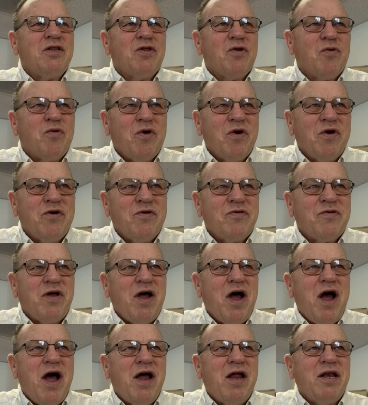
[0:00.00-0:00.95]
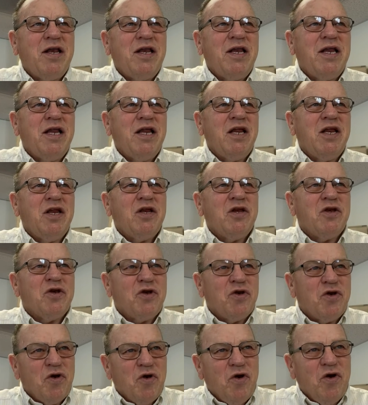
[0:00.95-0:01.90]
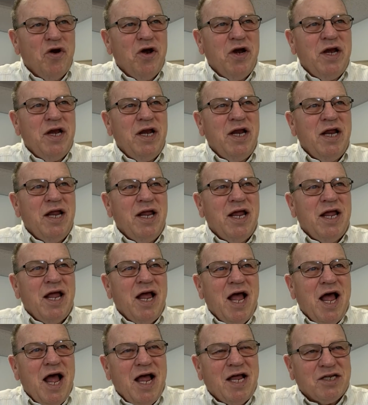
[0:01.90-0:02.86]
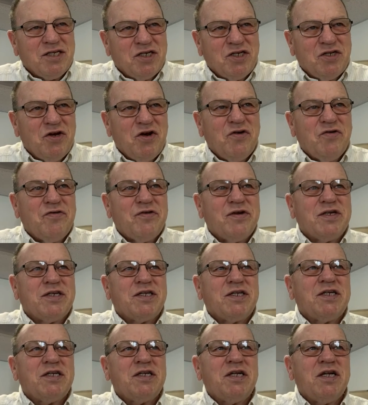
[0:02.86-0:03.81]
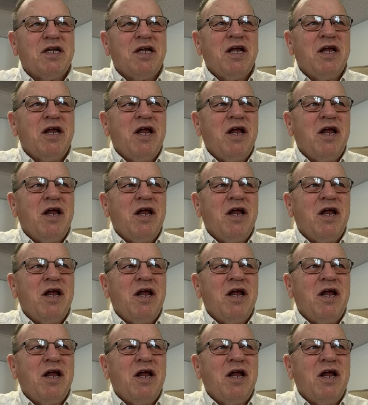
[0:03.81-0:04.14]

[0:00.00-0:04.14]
the word of God, during a service,